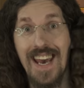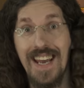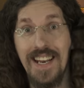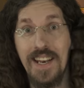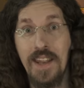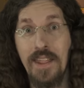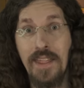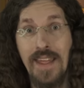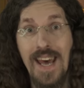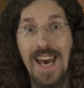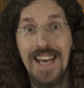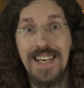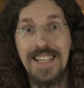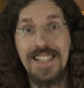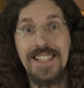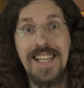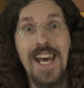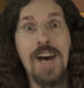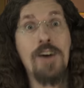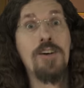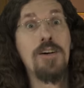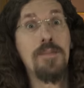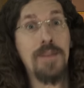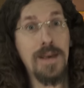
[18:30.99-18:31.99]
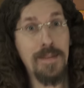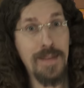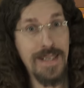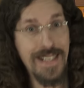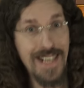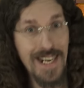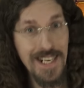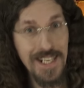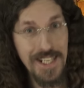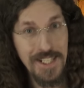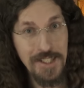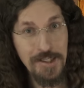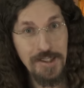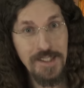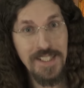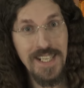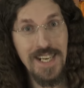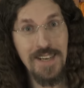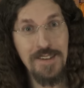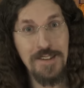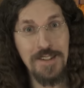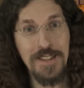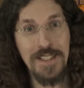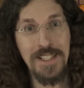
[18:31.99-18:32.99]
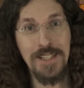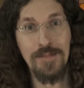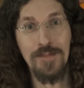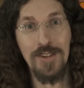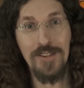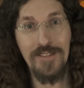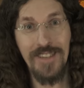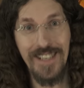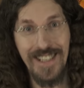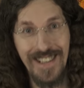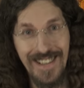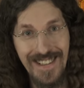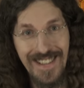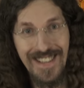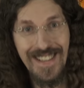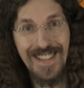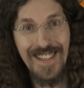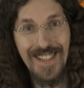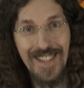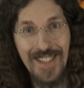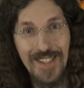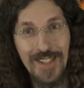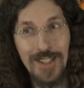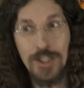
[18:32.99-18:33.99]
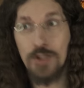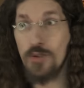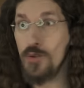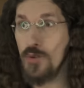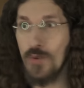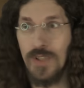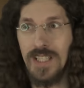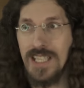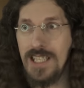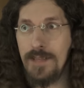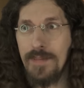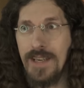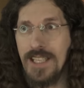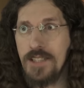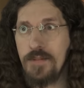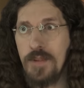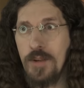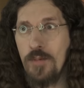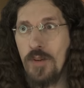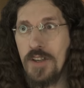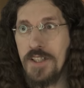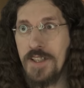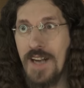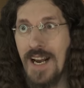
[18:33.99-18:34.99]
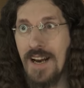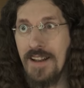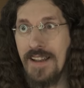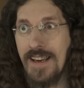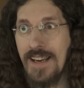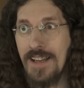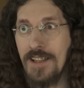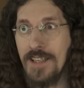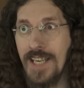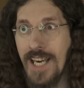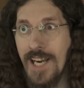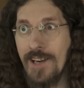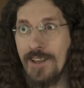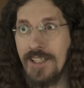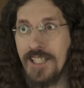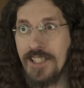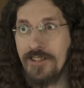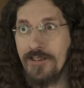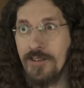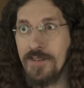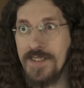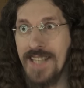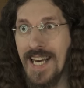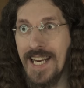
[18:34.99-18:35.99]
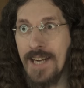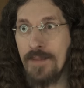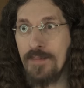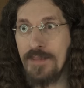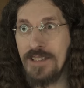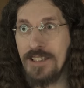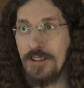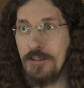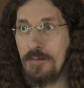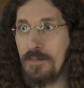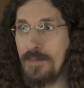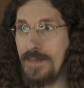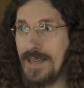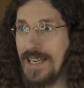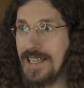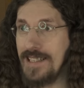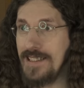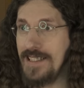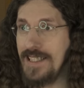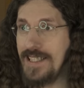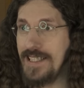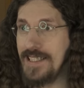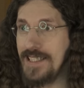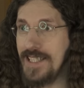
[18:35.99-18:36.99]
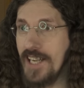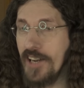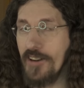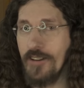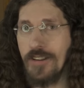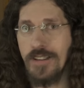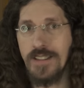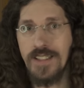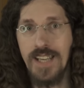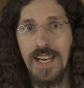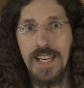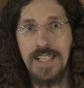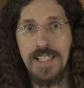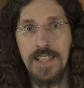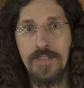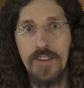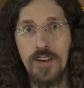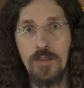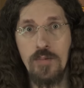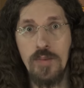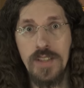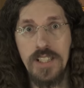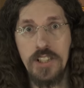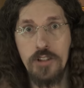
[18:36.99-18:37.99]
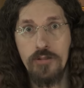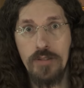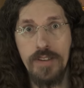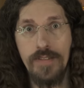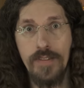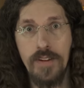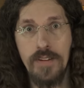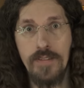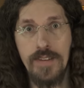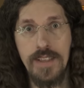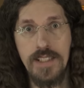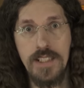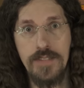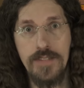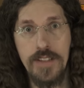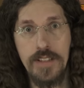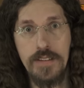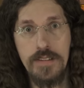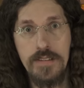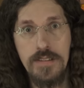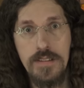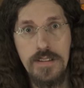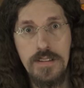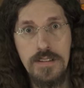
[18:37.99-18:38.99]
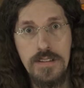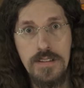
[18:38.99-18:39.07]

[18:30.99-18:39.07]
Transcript: And that is how a baby dinosaur sounds in this movie. Which really makes me wonder how the hell Carrie screwed that up so badly, considering her scientific wizardry for the rest of it.